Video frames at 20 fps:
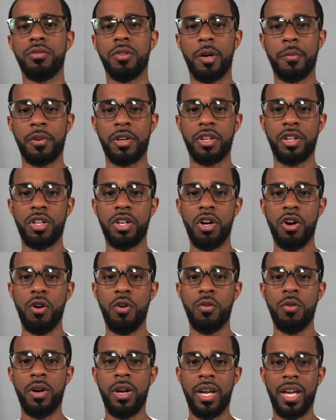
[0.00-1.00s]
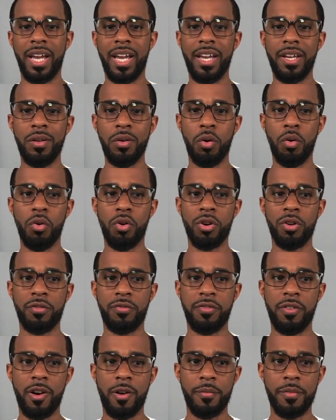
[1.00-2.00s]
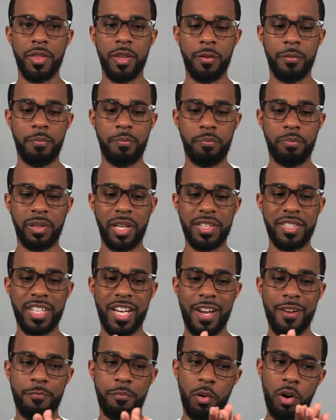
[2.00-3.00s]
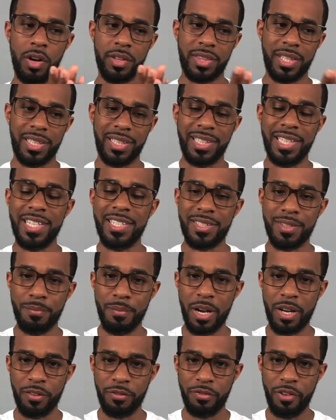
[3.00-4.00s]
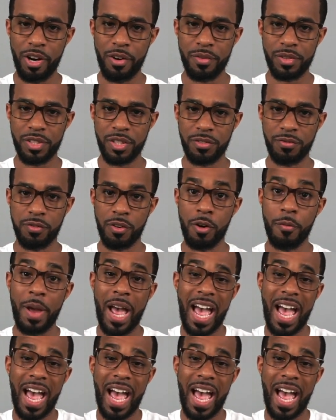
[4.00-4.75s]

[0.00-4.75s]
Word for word: I'm gonna go in order from the place I've bought the least amount of fragrances from